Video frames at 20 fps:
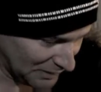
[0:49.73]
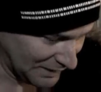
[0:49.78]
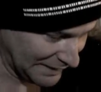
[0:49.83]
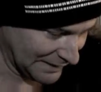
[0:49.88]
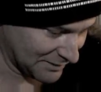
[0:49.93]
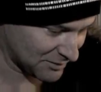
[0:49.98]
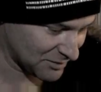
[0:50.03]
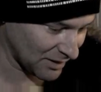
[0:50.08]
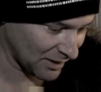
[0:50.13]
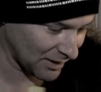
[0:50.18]

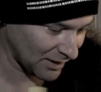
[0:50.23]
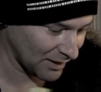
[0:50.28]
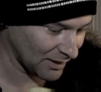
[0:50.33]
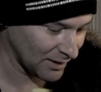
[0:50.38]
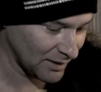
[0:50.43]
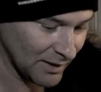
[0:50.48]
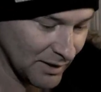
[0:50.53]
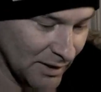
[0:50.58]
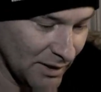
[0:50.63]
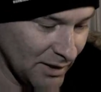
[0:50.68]
it's
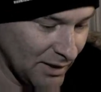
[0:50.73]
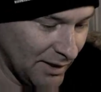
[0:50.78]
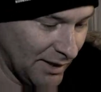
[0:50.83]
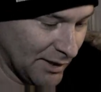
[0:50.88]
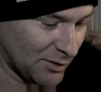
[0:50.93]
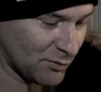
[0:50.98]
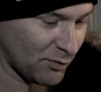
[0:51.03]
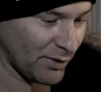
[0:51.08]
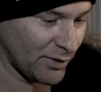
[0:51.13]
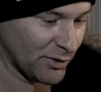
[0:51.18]

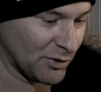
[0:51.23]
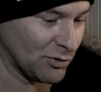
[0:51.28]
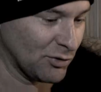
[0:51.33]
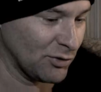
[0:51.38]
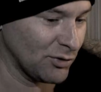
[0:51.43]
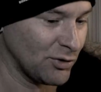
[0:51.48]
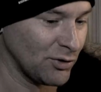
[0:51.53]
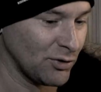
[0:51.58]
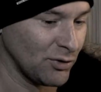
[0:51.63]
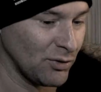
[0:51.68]
very
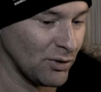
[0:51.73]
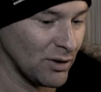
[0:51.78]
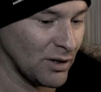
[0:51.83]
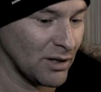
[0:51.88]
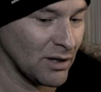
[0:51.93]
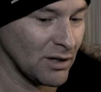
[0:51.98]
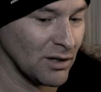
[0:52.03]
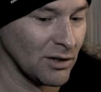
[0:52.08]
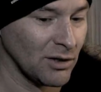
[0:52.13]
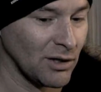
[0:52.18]
true
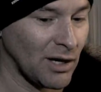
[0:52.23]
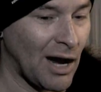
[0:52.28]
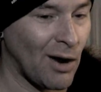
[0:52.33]
to